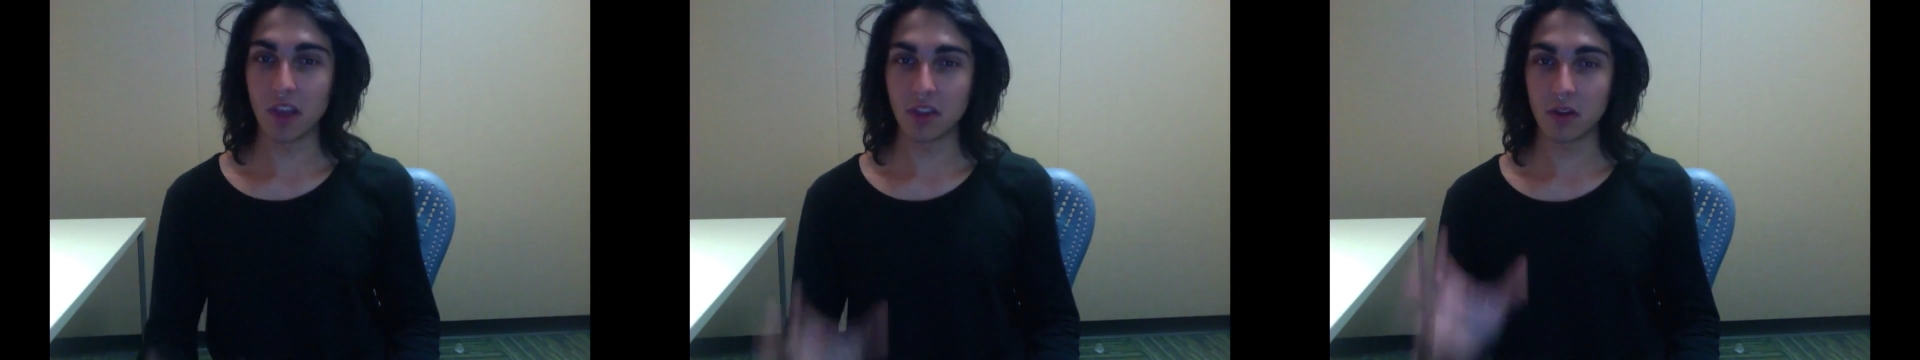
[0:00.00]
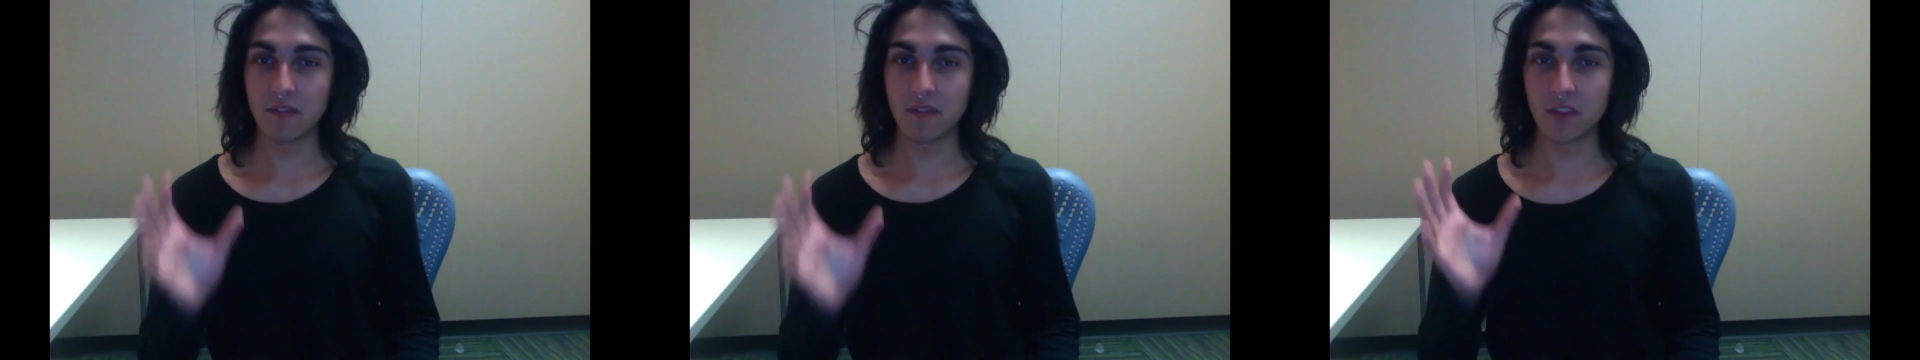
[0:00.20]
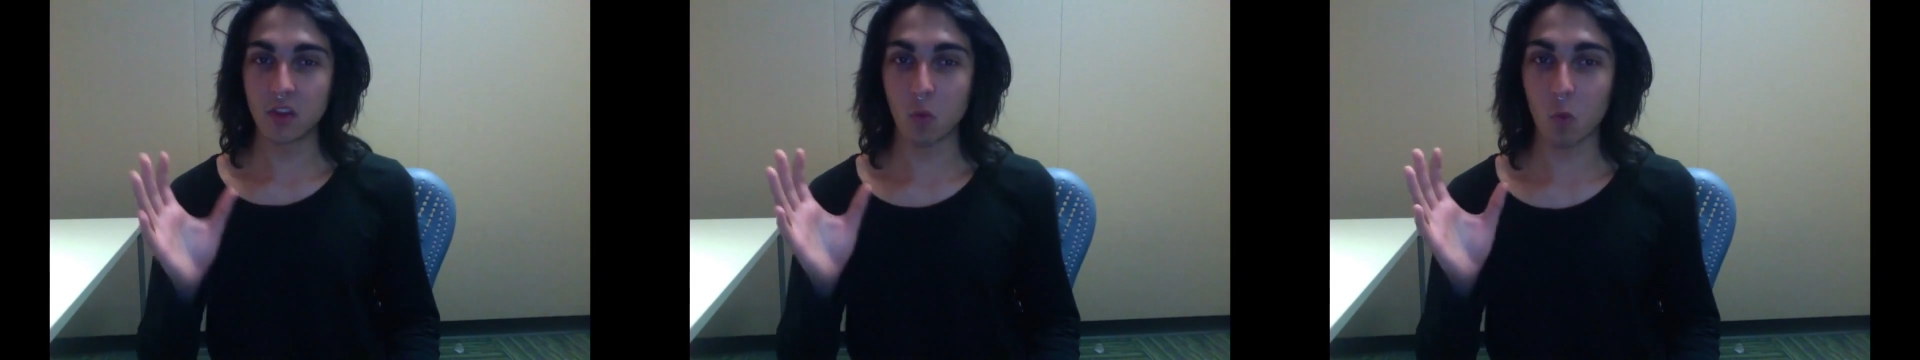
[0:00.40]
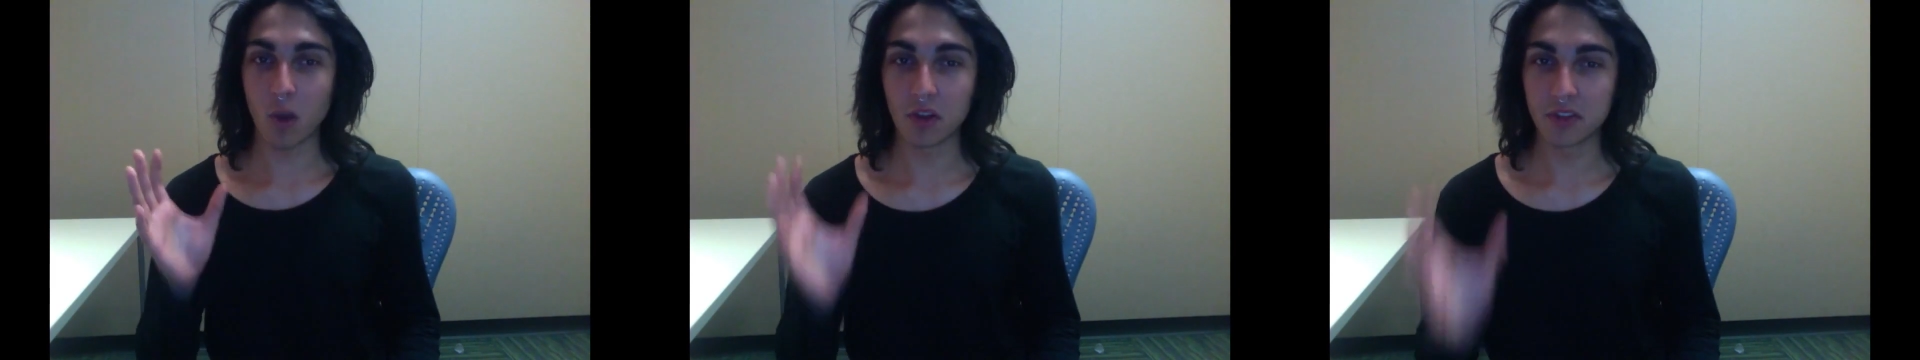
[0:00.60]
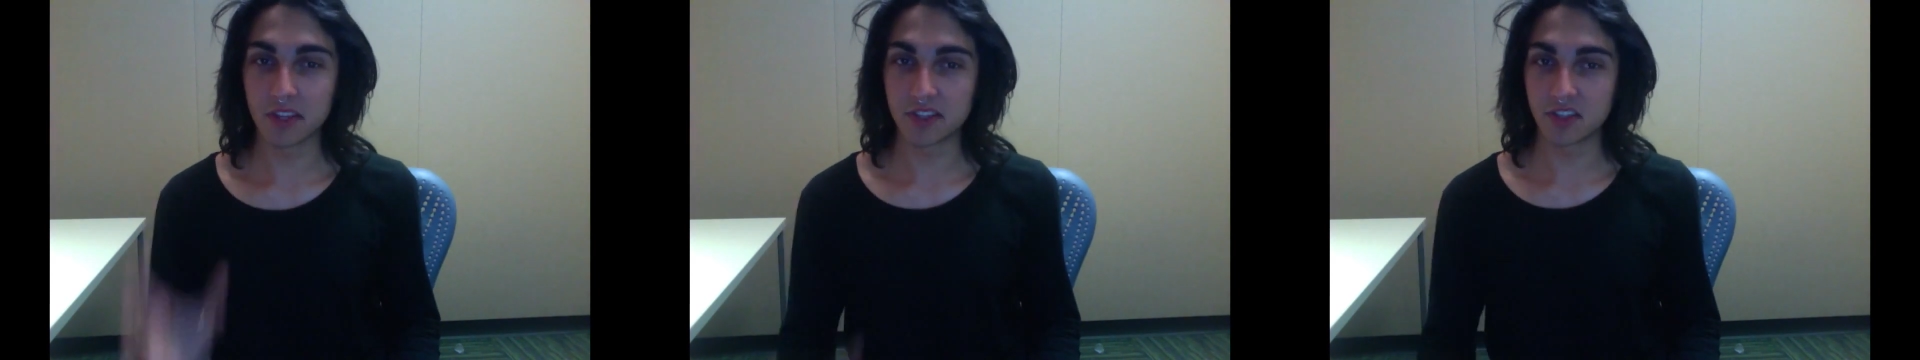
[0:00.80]
even the
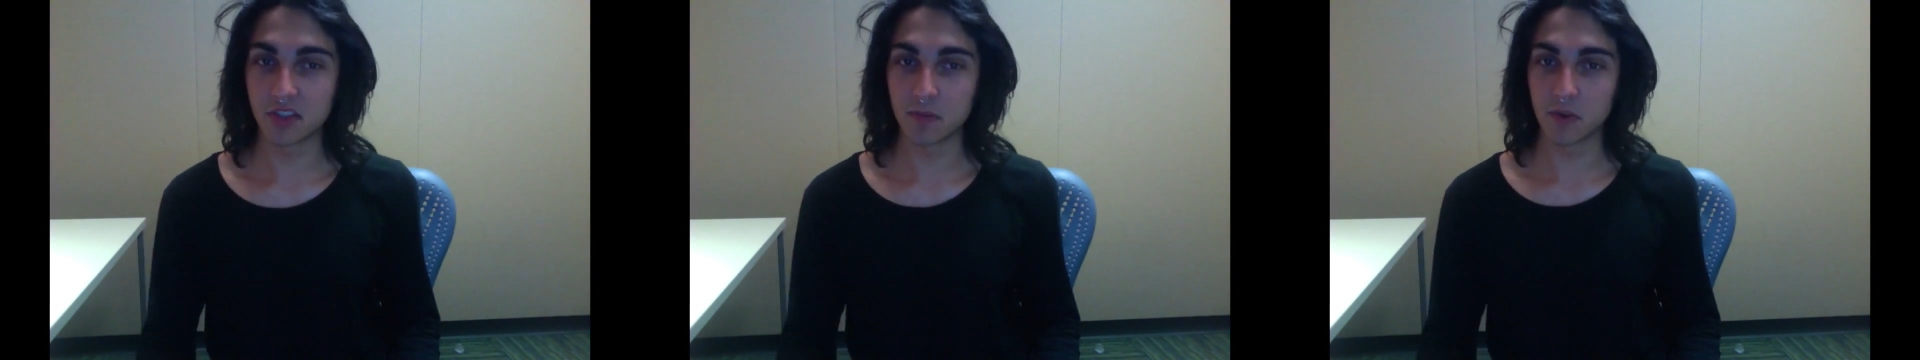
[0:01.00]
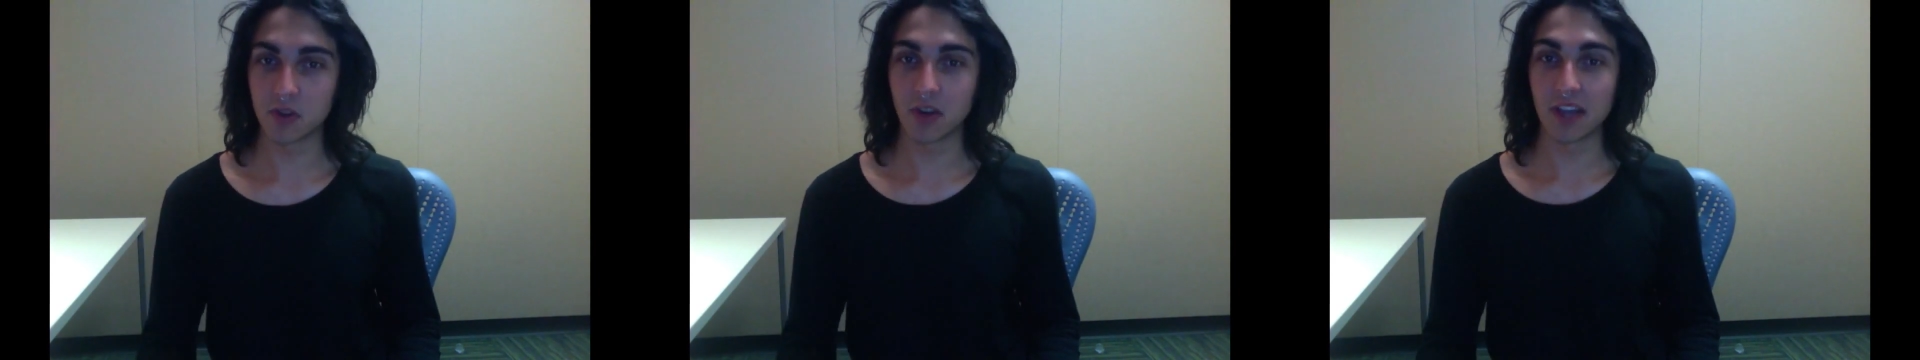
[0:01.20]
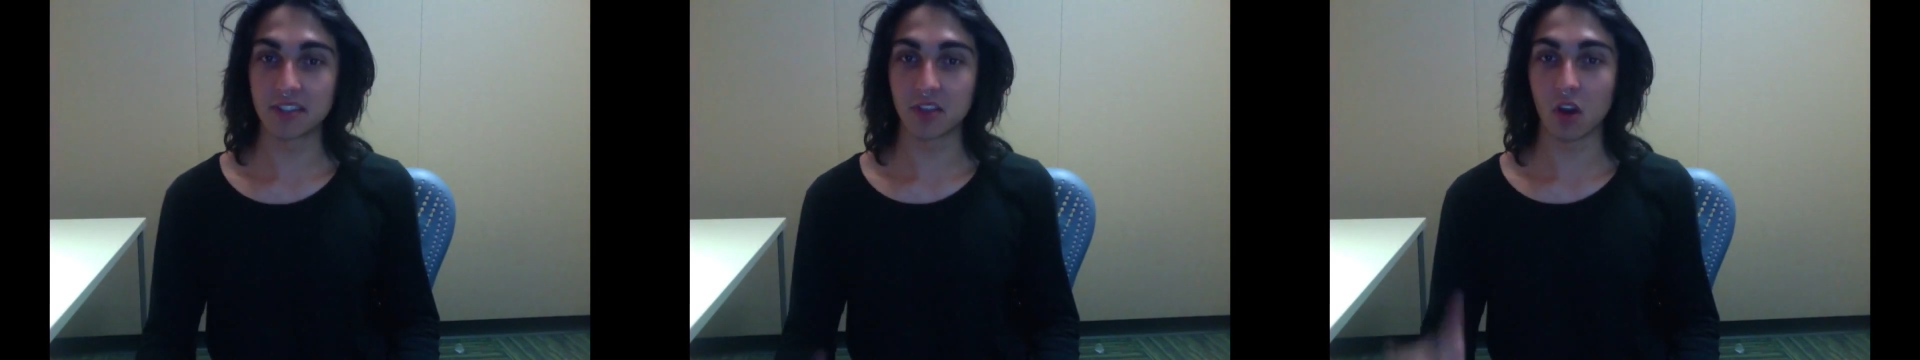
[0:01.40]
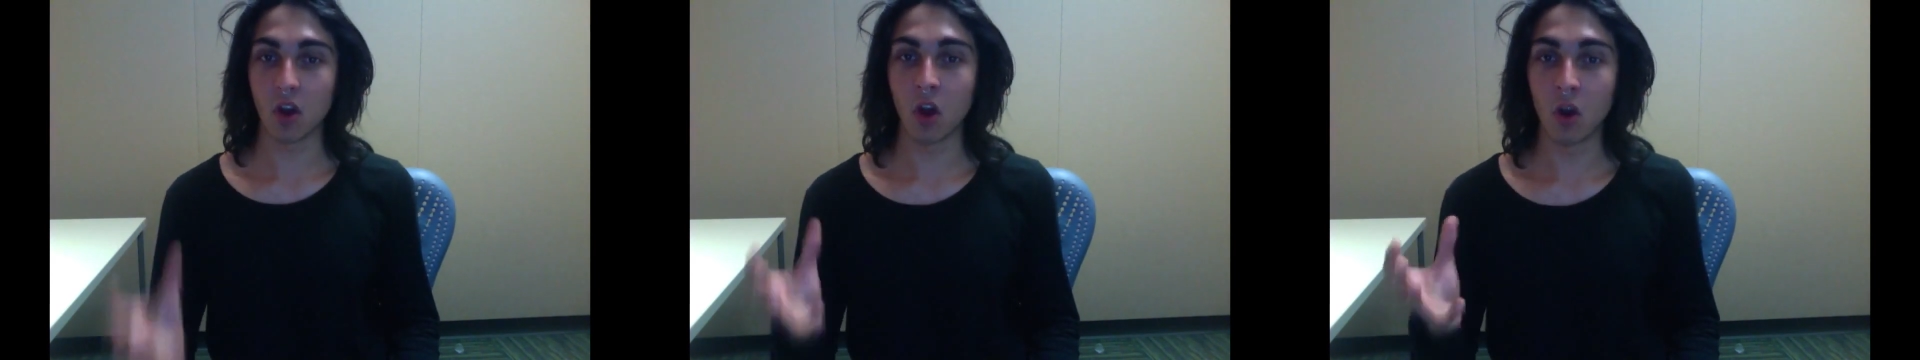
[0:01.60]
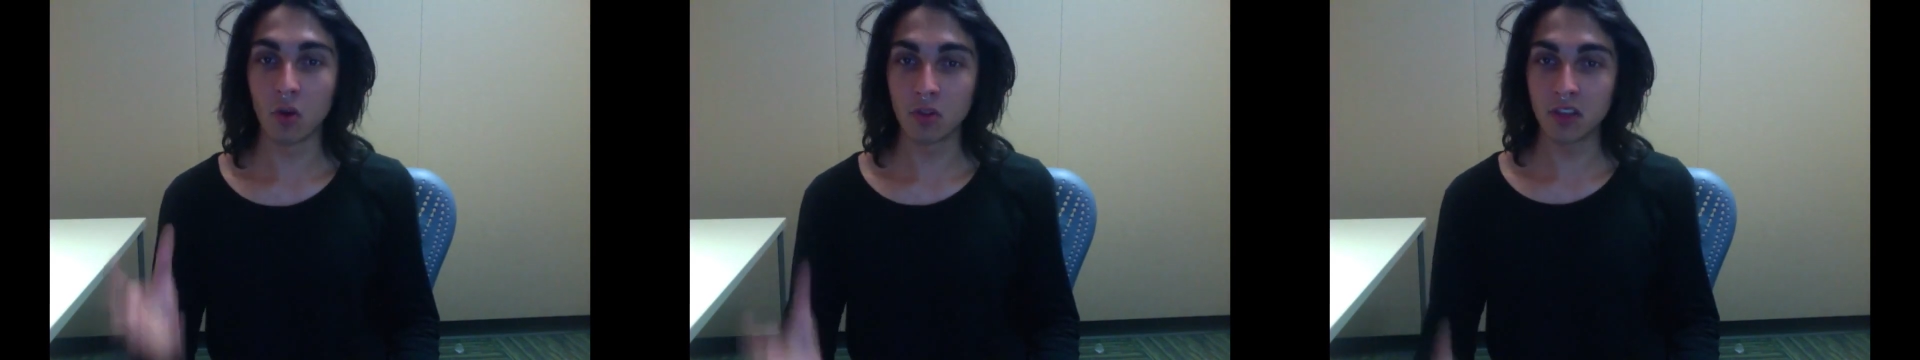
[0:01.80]
wealthy superclass are
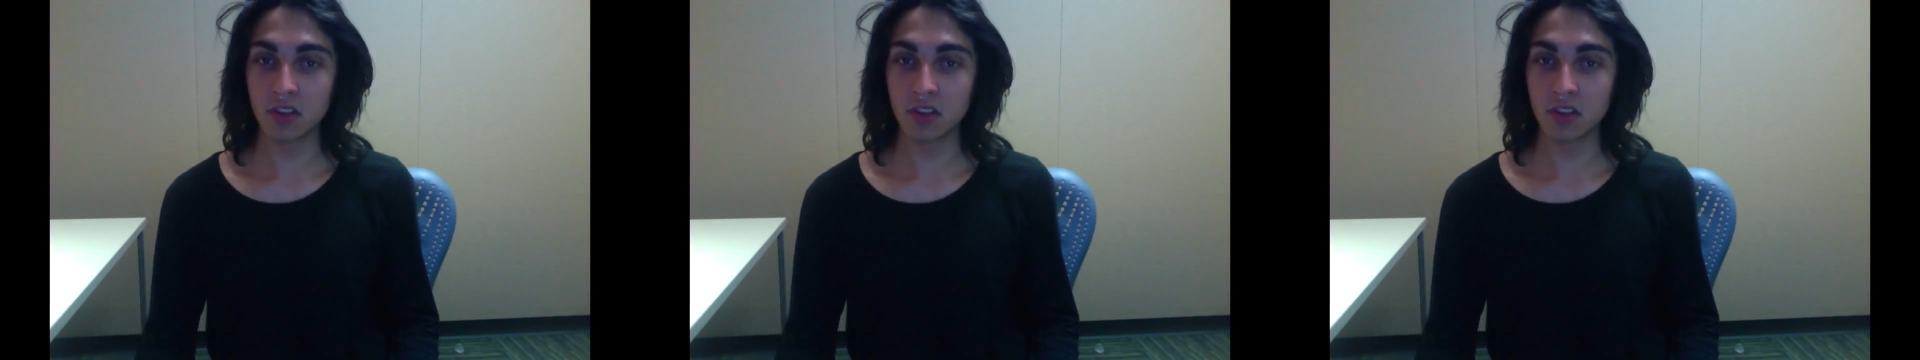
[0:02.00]
wholly